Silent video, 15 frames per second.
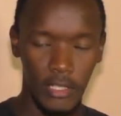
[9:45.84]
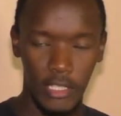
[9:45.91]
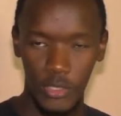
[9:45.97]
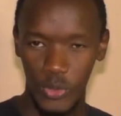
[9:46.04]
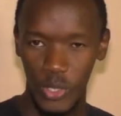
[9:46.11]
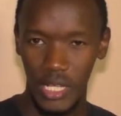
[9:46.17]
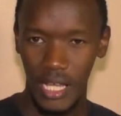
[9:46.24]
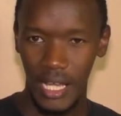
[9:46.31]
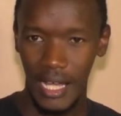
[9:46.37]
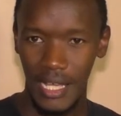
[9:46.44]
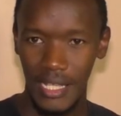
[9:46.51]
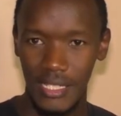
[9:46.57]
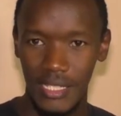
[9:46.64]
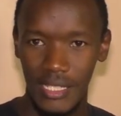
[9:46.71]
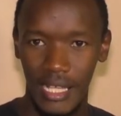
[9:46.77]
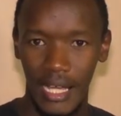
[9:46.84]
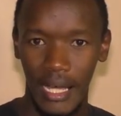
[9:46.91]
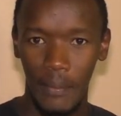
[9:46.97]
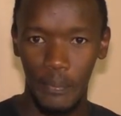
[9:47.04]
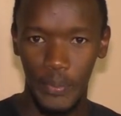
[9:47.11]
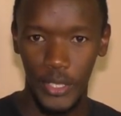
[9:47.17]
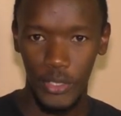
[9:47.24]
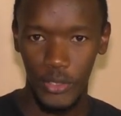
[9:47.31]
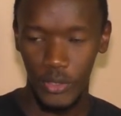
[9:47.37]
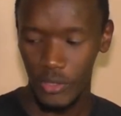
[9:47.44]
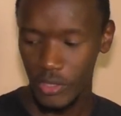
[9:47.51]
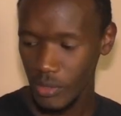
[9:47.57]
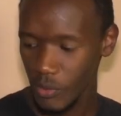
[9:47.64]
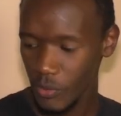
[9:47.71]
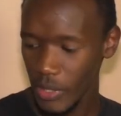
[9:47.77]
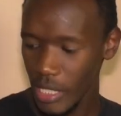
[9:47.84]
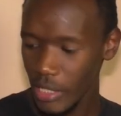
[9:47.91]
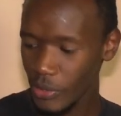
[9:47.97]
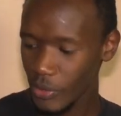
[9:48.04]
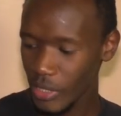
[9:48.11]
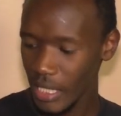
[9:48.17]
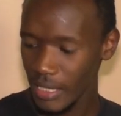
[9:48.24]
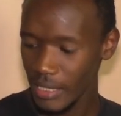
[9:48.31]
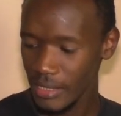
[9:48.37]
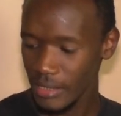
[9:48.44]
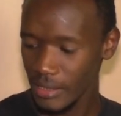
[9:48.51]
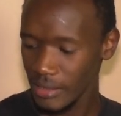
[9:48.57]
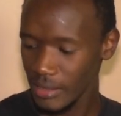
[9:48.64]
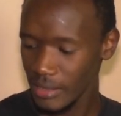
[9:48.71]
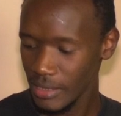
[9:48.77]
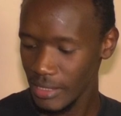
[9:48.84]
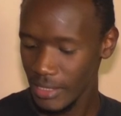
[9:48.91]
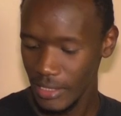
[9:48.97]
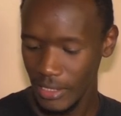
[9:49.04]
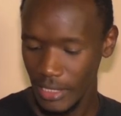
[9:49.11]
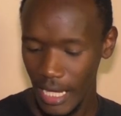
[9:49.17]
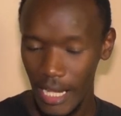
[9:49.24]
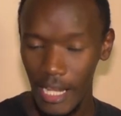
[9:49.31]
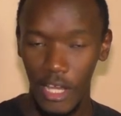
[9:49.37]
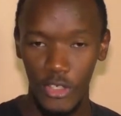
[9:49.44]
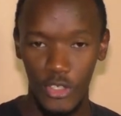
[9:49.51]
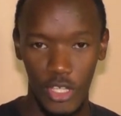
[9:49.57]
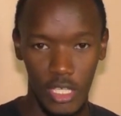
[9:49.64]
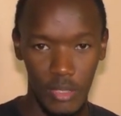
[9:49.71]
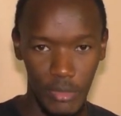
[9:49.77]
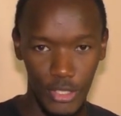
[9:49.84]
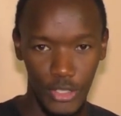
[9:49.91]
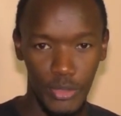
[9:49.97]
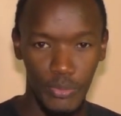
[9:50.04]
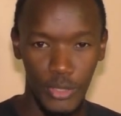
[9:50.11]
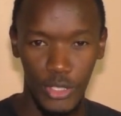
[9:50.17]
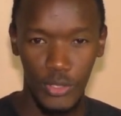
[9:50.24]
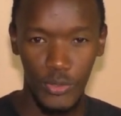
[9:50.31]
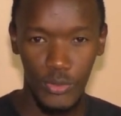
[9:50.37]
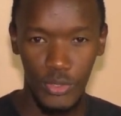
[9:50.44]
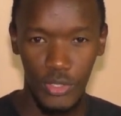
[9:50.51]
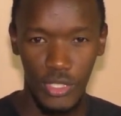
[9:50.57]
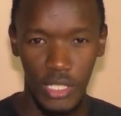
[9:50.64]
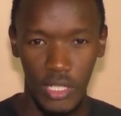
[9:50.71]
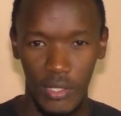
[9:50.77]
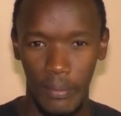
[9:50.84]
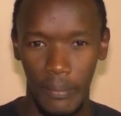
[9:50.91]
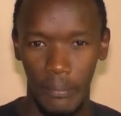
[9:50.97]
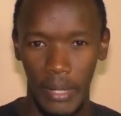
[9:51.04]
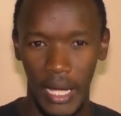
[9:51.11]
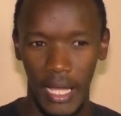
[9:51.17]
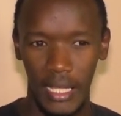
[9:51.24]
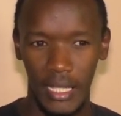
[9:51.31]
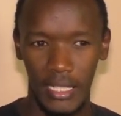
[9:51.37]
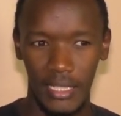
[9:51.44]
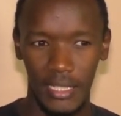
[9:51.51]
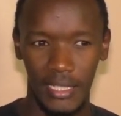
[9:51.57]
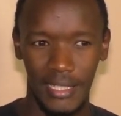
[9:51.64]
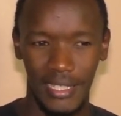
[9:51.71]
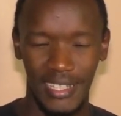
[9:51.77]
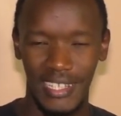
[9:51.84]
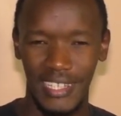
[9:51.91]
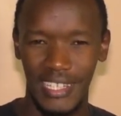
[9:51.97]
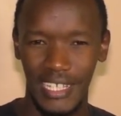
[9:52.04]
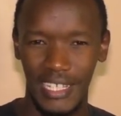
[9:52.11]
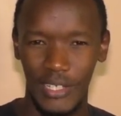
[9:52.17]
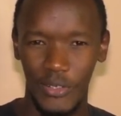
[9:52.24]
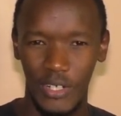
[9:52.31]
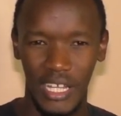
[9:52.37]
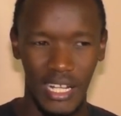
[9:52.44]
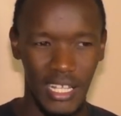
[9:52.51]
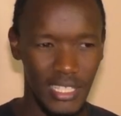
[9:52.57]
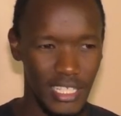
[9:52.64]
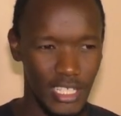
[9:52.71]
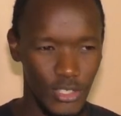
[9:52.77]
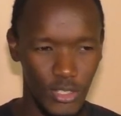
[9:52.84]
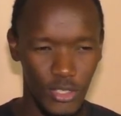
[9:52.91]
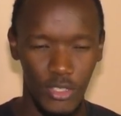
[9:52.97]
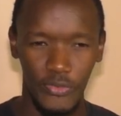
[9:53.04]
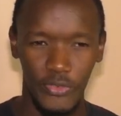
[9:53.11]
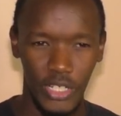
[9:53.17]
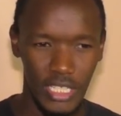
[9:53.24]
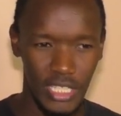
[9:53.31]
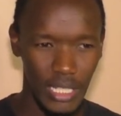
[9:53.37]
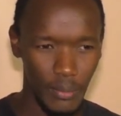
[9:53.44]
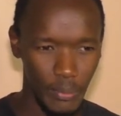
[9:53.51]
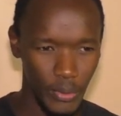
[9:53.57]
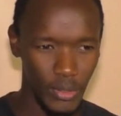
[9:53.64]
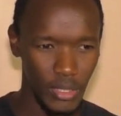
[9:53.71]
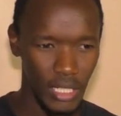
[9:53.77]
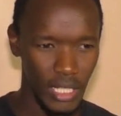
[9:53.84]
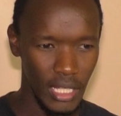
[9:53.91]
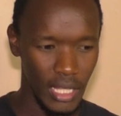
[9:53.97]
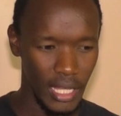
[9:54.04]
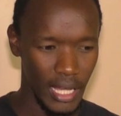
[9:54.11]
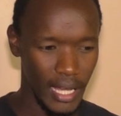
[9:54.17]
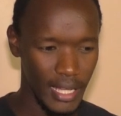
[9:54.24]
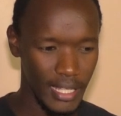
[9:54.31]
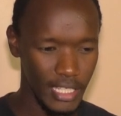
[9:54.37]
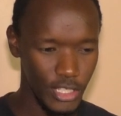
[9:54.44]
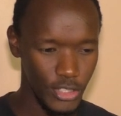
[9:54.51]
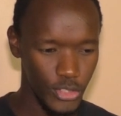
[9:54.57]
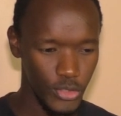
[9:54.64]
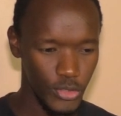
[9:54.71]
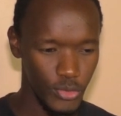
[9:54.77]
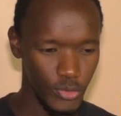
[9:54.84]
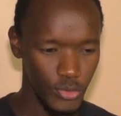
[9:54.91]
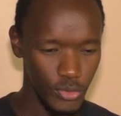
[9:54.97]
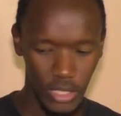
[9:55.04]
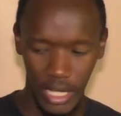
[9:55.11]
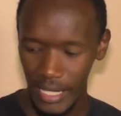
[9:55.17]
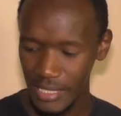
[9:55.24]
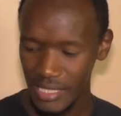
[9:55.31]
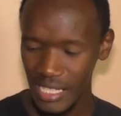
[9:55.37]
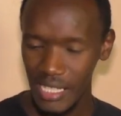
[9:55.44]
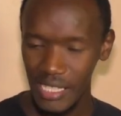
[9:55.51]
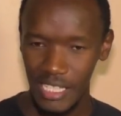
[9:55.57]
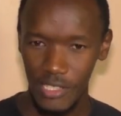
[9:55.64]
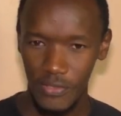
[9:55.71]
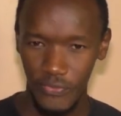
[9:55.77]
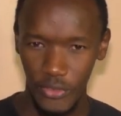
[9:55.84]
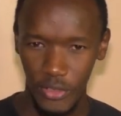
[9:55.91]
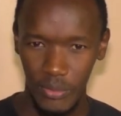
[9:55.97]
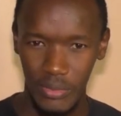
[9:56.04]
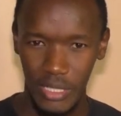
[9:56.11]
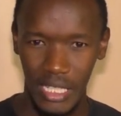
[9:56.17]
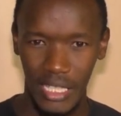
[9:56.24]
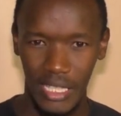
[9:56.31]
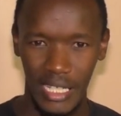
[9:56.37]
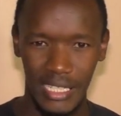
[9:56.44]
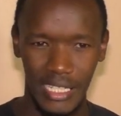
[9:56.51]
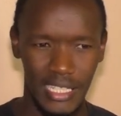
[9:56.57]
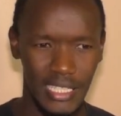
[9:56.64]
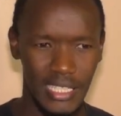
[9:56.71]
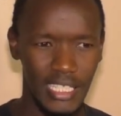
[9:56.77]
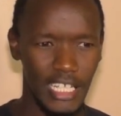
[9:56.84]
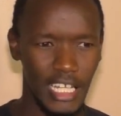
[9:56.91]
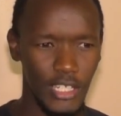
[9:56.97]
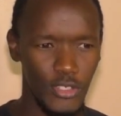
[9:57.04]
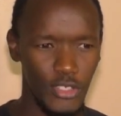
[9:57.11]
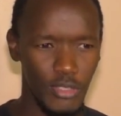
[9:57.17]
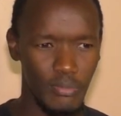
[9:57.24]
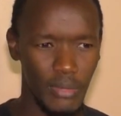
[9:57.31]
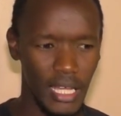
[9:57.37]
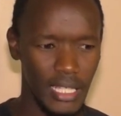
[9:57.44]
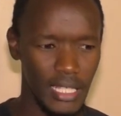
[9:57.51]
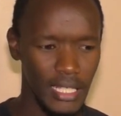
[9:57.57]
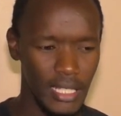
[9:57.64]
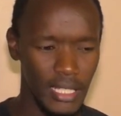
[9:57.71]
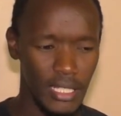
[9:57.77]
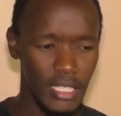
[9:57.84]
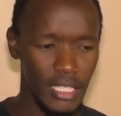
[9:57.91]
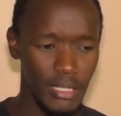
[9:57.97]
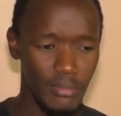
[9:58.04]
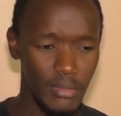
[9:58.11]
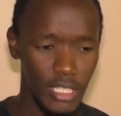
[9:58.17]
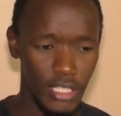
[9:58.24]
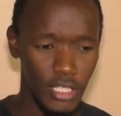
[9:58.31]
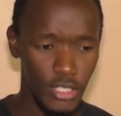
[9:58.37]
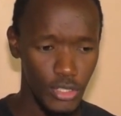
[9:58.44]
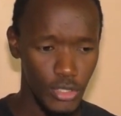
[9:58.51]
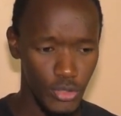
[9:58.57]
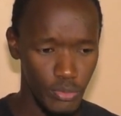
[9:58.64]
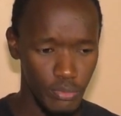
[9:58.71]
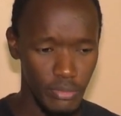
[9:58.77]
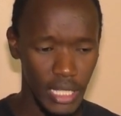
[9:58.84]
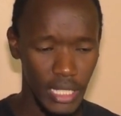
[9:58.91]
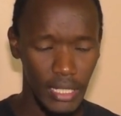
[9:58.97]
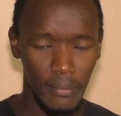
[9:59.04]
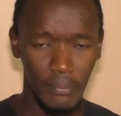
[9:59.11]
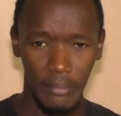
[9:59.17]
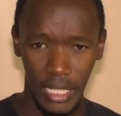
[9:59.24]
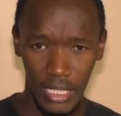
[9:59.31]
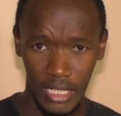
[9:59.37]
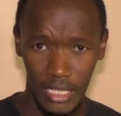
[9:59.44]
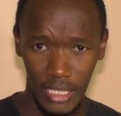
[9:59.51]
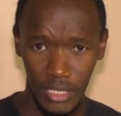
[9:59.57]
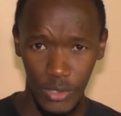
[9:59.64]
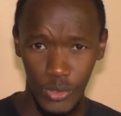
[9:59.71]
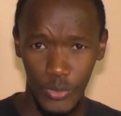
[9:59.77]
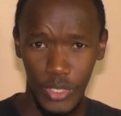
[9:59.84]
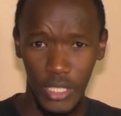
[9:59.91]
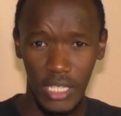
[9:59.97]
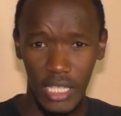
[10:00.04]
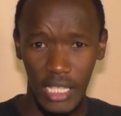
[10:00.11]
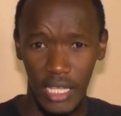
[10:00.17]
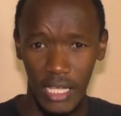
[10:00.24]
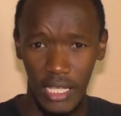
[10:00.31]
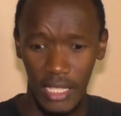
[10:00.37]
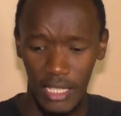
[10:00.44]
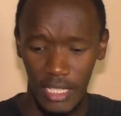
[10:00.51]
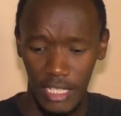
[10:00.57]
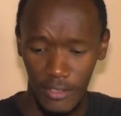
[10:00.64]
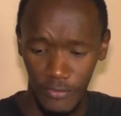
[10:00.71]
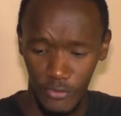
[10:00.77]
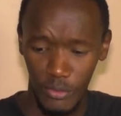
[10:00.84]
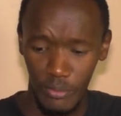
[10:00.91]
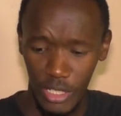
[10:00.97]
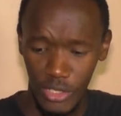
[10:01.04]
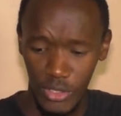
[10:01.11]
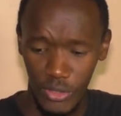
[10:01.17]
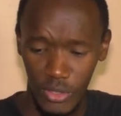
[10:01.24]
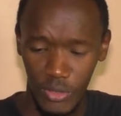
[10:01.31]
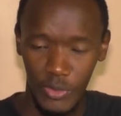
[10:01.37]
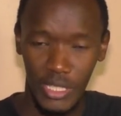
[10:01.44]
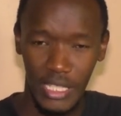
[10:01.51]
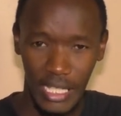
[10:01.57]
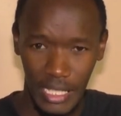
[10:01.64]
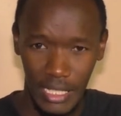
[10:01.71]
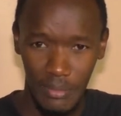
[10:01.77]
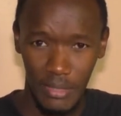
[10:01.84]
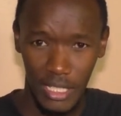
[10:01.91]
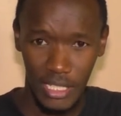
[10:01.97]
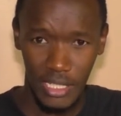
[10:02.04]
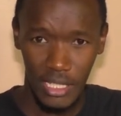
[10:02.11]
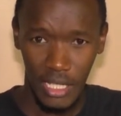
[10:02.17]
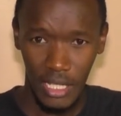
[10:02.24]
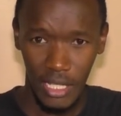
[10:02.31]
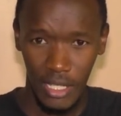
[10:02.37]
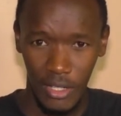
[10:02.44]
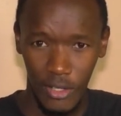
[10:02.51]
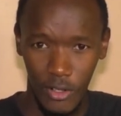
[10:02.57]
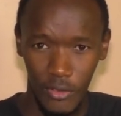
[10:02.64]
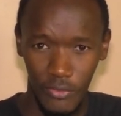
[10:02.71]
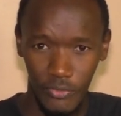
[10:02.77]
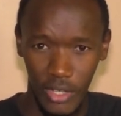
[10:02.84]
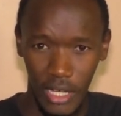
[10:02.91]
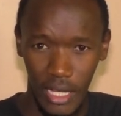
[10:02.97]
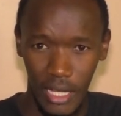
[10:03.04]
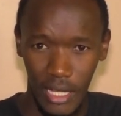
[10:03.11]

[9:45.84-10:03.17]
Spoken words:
This one has a period where you can allow your image to be used by the organization. So for example, I send this form saying that Denny-C can use my image to make money with the information, with the image of